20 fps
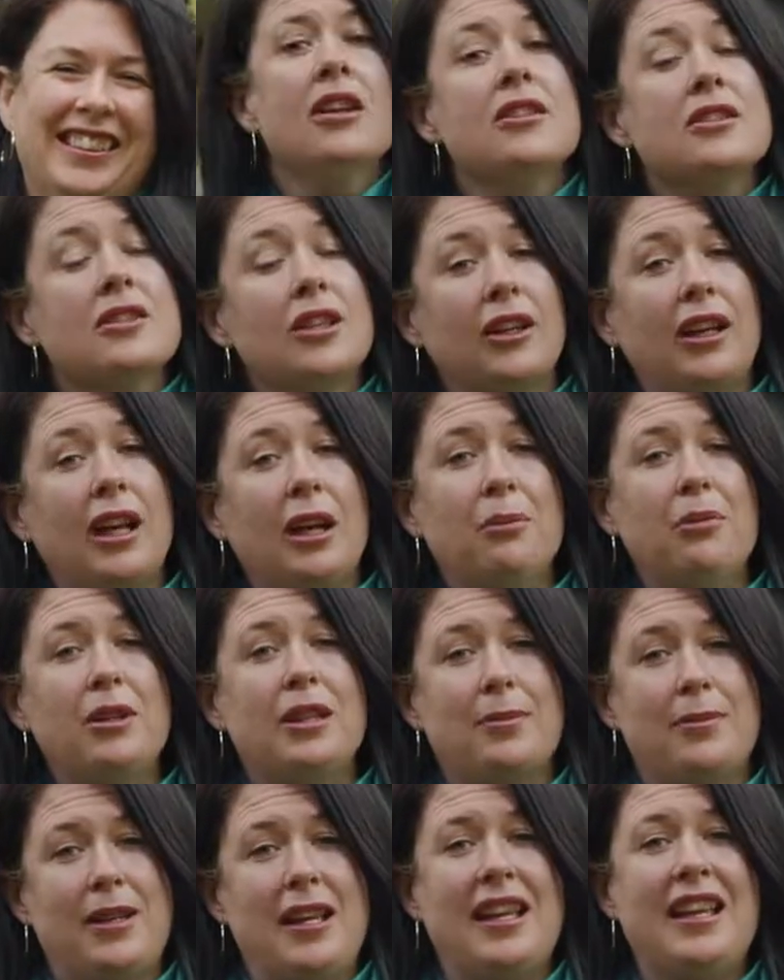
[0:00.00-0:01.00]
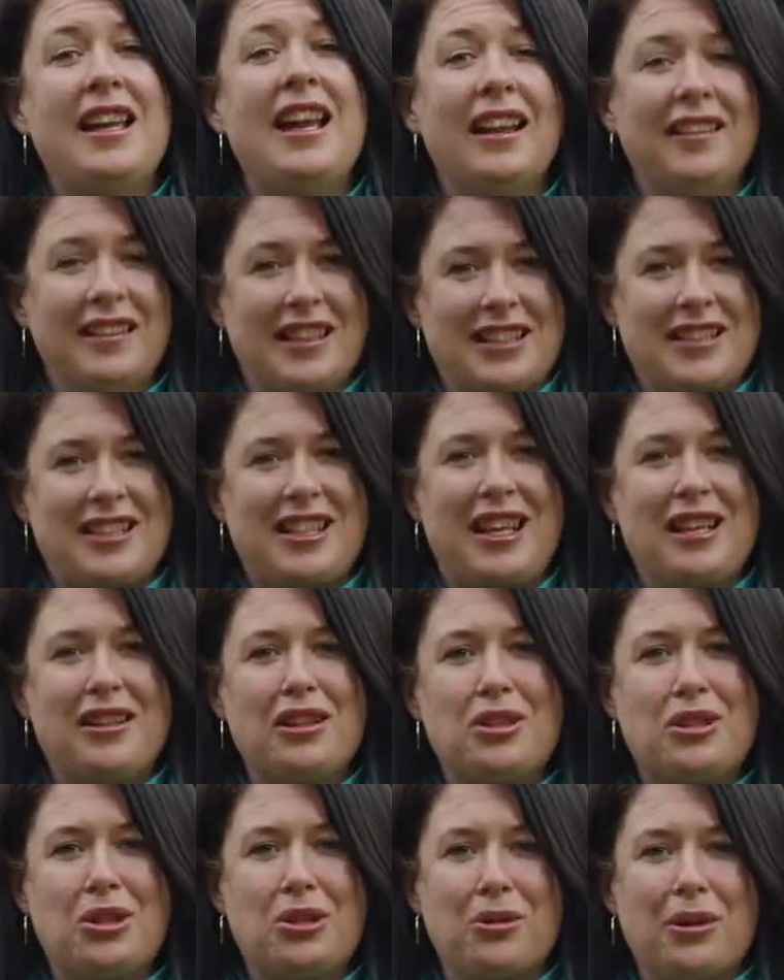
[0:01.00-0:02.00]
So come with me and let's take the
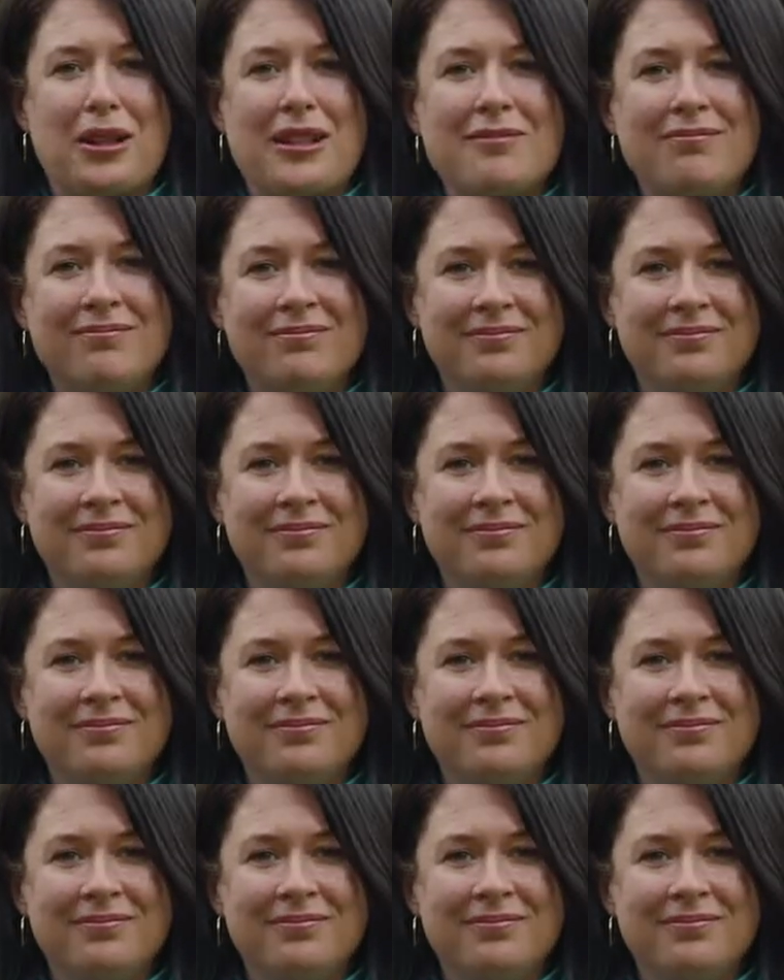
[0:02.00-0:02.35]
tour.